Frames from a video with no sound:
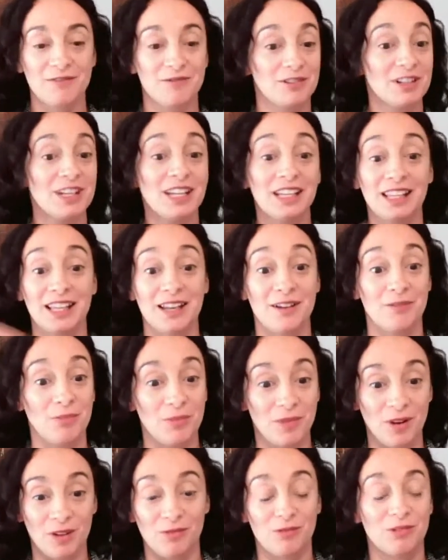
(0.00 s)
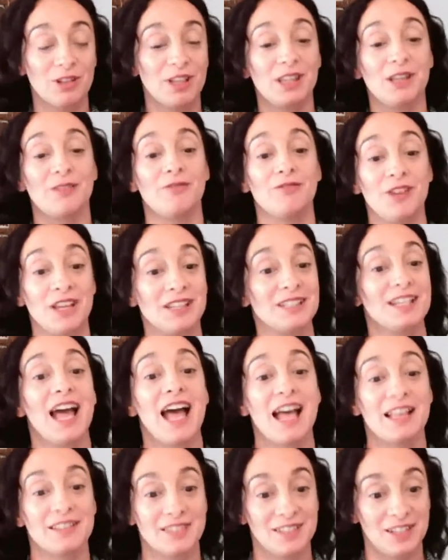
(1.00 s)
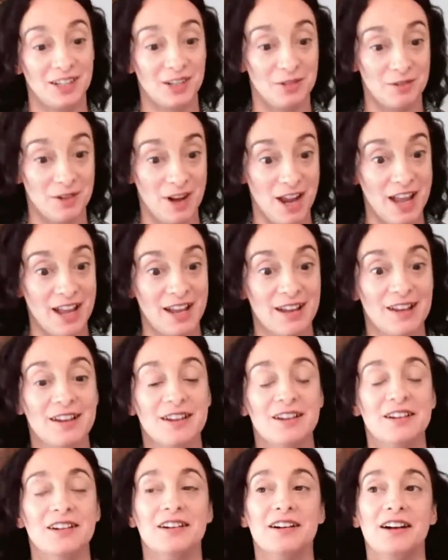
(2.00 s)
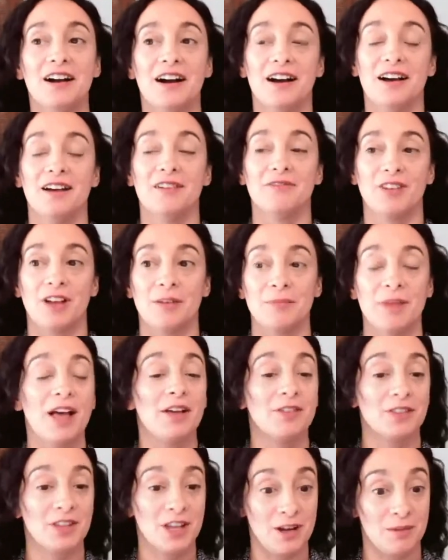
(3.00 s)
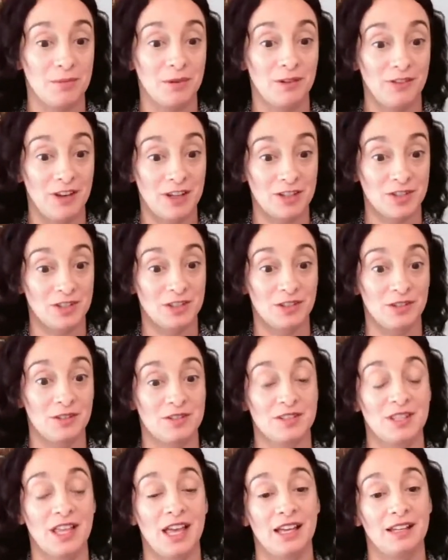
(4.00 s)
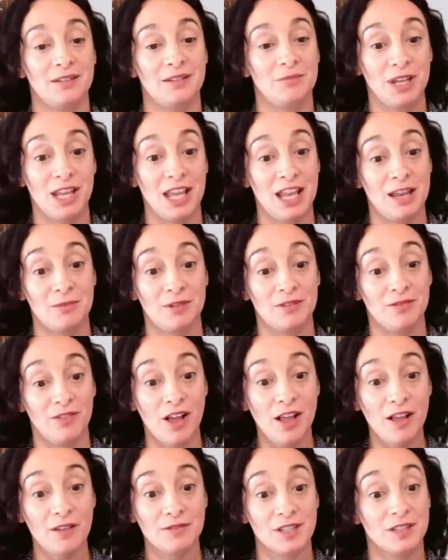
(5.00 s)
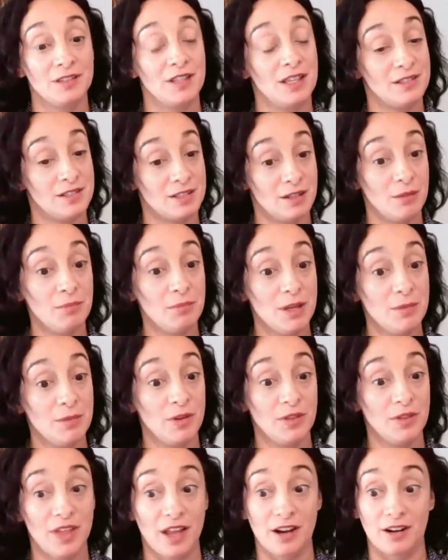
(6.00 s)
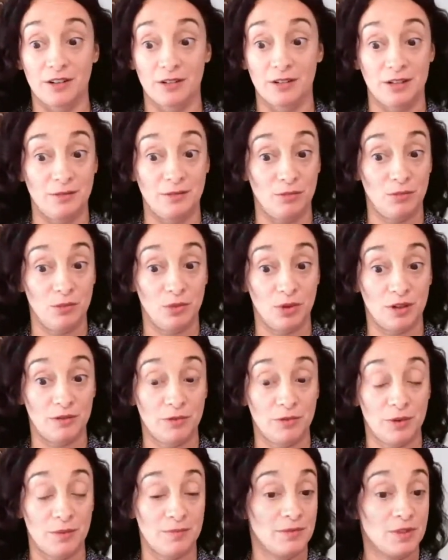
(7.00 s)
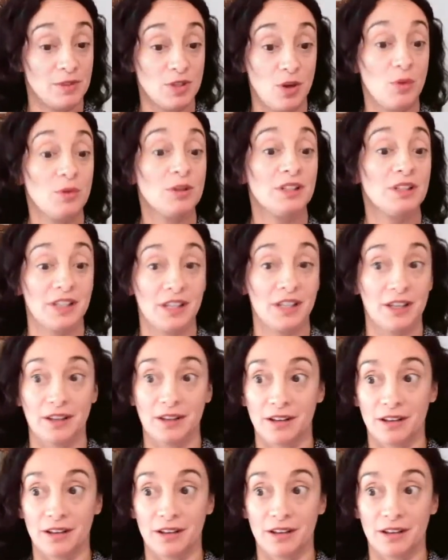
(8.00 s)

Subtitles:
really a really fantastic array of healthcare professionals that became involved, and then some people that were from totally